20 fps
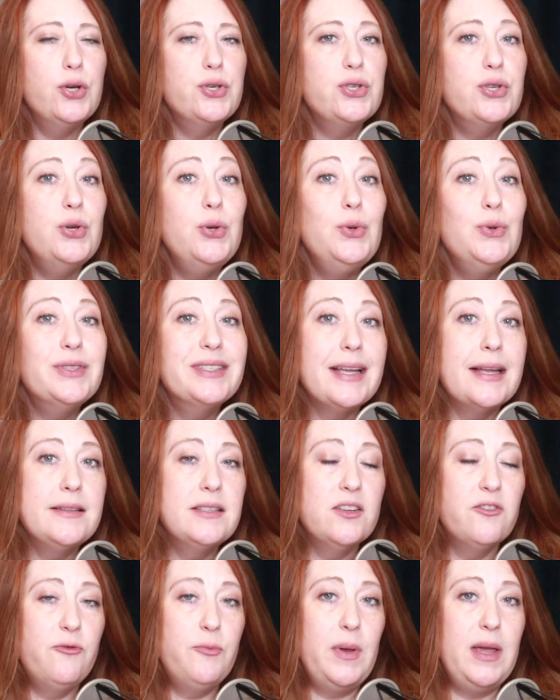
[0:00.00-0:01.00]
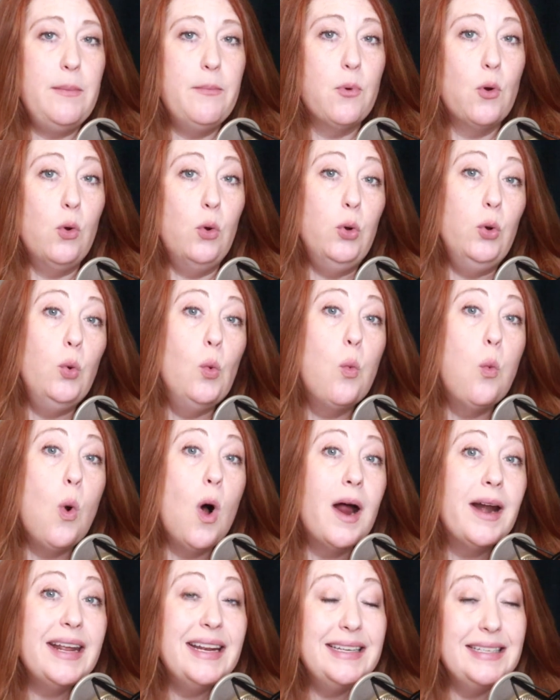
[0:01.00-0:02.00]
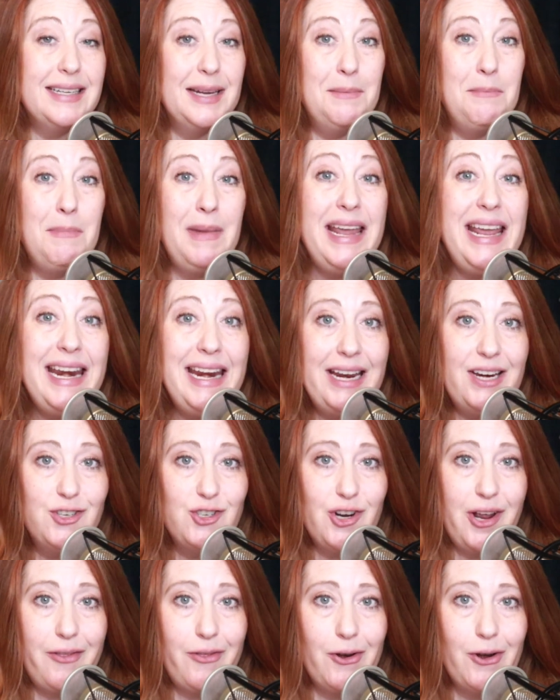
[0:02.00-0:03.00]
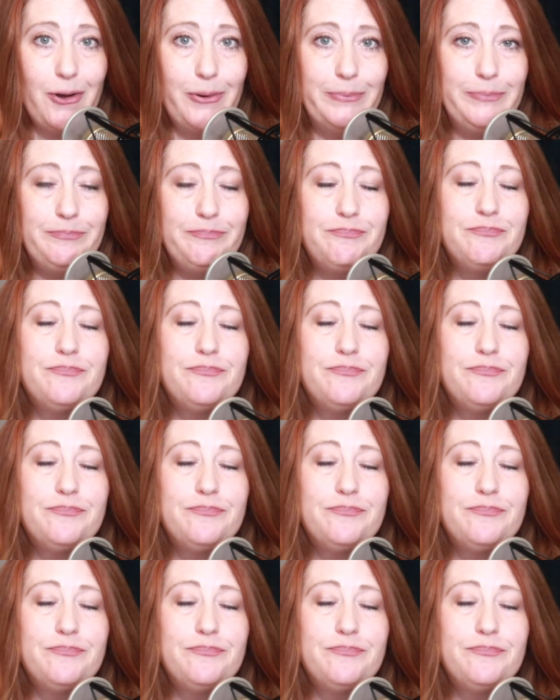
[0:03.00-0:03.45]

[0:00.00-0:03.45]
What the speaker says: two sets of people who wanted to meet each other,